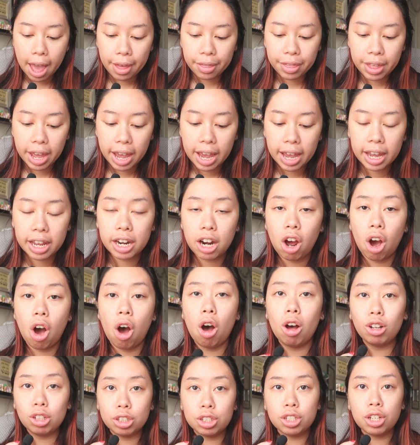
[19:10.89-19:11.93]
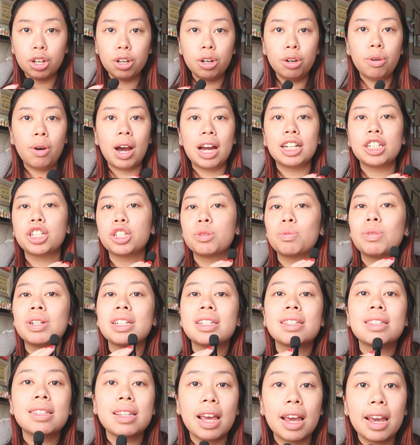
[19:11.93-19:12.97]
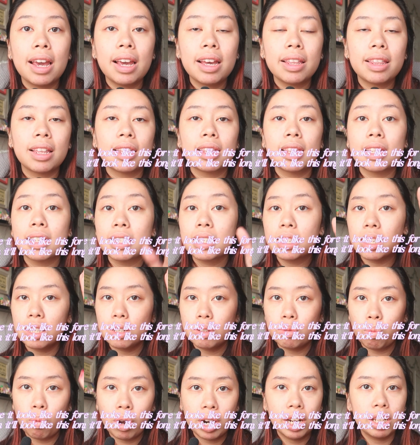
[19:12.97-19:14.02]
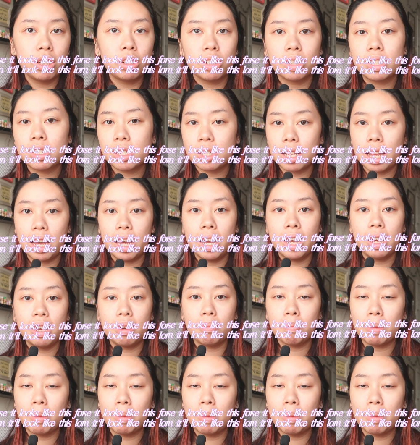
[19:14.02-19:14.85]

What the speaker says: And then also I just want to say that this is what it looks like,